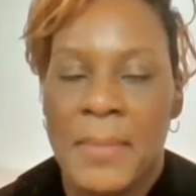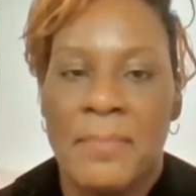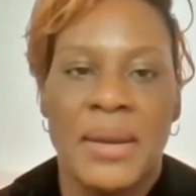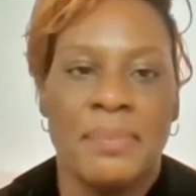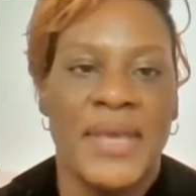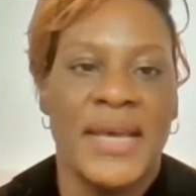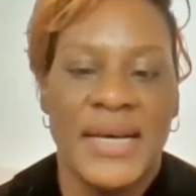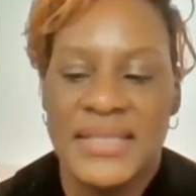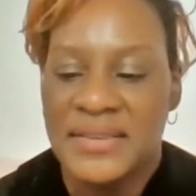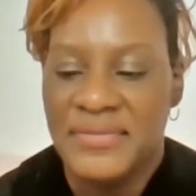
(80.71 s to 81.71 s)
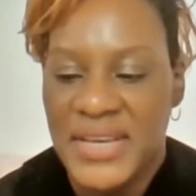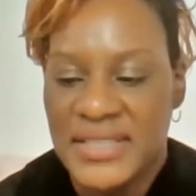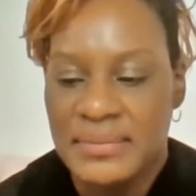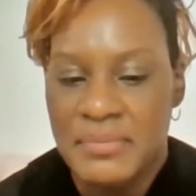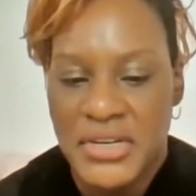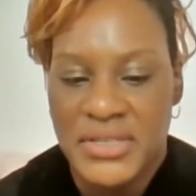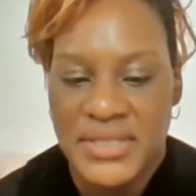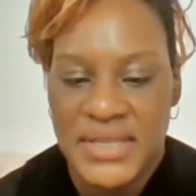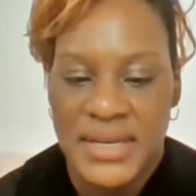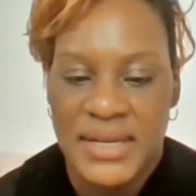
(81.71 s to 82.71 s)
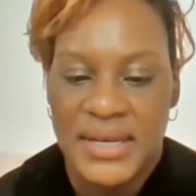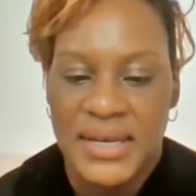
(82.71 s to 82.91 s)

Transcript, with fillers: but because of his mercy.